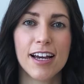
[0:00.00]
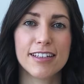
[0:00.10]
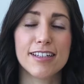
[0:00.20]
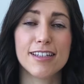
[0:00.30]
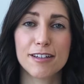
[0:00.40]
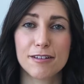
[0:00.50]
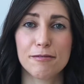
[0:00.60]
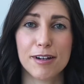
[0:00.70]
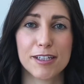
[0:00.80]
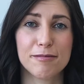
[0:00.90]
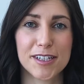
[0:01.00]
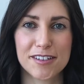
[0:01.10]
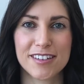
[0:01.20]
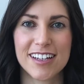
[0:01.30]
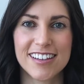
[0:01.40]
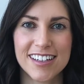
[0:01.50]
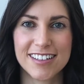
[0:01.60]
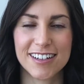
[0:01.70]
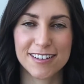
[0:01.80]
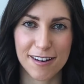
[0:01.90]
And that's a good way to make sure that
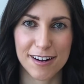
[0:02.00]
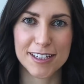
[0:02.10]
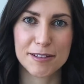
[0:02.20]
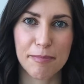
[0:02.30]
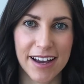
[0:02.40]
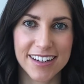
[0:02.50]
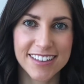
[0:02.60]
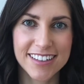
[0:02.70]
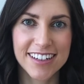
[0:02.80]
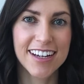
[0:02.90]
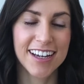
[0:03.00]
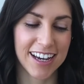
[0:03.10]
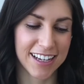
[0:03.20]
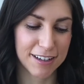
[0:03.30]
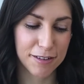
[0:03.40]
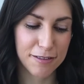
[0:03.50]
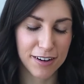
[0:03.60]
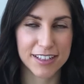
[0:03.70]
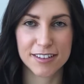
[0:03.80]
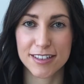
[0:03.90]
things are not expired. And if you
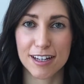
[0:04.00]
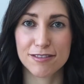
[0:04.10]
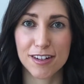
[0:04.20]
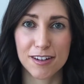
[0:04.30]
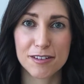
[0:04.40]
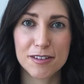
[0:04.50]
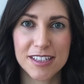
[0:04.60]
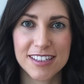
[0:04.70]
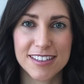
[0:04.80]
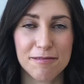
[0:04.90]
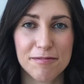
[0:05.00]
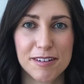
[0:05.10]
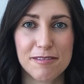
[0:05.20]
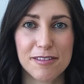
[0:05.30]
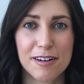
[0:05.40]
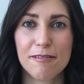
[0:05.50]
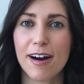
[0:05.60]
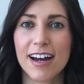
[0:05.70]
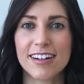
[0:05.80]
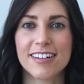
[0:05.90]
find yourself not using something for a
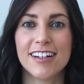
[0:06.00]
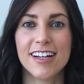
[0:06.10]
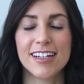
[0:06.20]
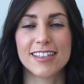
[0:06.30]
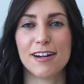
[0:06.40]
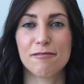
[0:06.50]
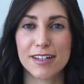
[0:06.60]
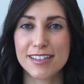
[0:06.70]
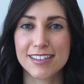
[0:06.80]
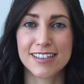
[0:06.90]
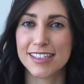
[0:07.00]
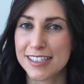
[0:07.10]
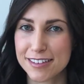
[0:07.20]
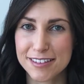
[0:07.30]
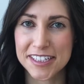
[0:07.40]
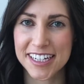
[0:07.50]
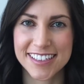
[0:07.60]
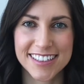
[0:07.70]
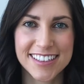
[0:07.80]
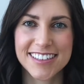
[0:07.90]
while, then once the season
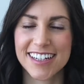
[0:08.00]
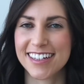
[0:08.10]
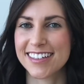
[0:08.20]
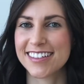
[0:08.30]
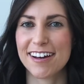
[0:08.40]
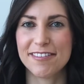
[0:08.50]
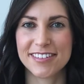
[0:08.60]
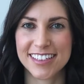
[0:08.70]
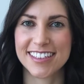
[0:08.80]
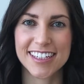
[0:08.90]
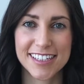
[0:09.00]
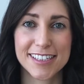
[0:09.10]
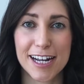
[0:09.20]
changes, then definitely change it